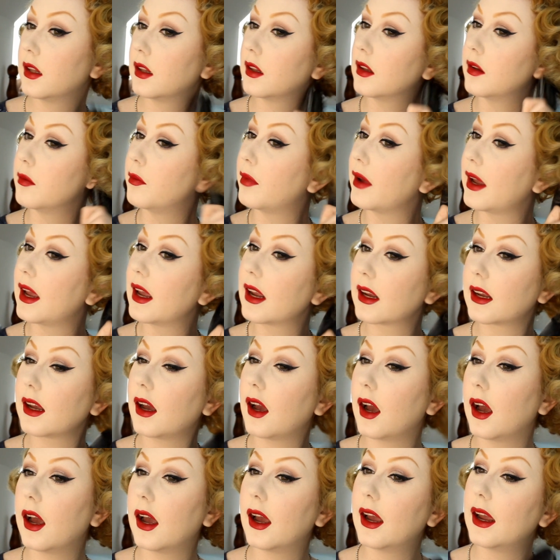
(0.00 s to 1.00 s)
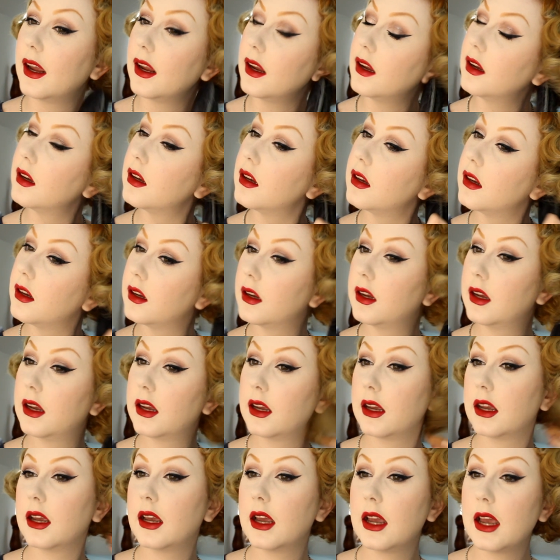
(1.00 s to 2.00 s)
the back. I
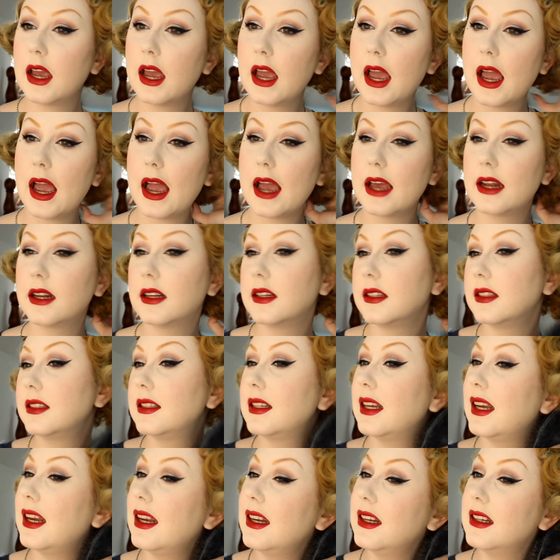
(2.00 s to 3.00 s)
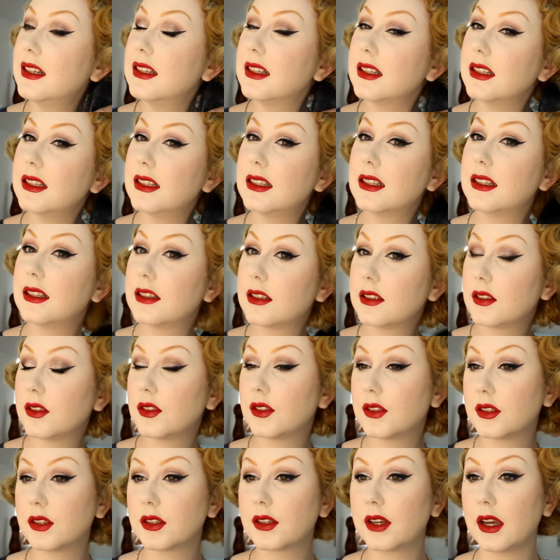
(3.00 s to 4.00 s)
had intended
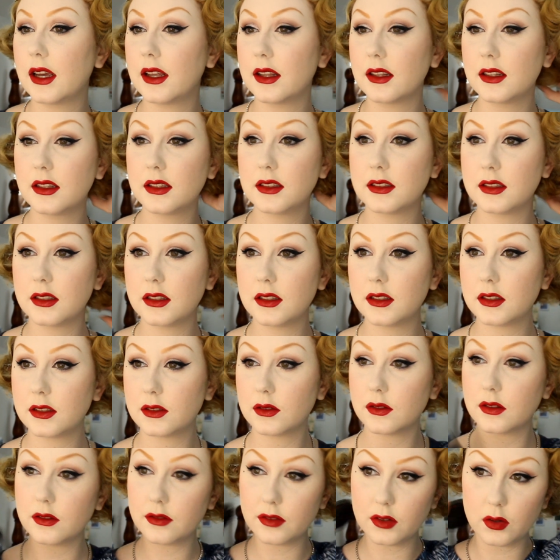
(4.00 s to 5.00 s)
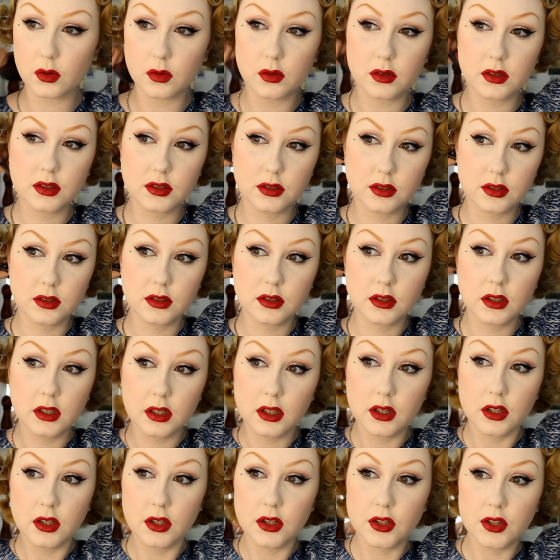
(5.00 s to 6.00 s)
to cut this in a sort of
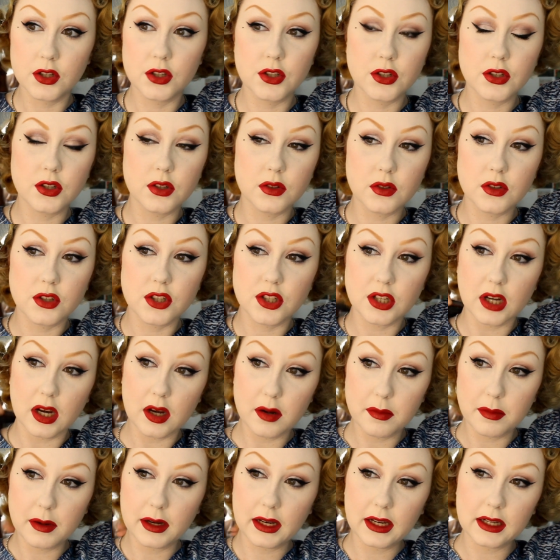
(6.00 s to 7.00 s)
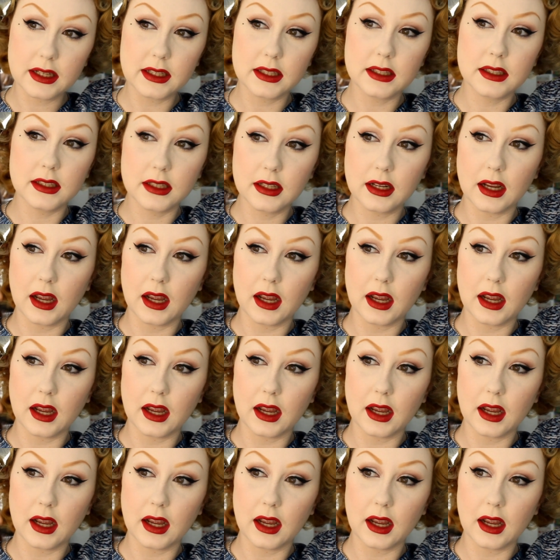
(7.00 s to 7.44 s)
horseshoe shape again,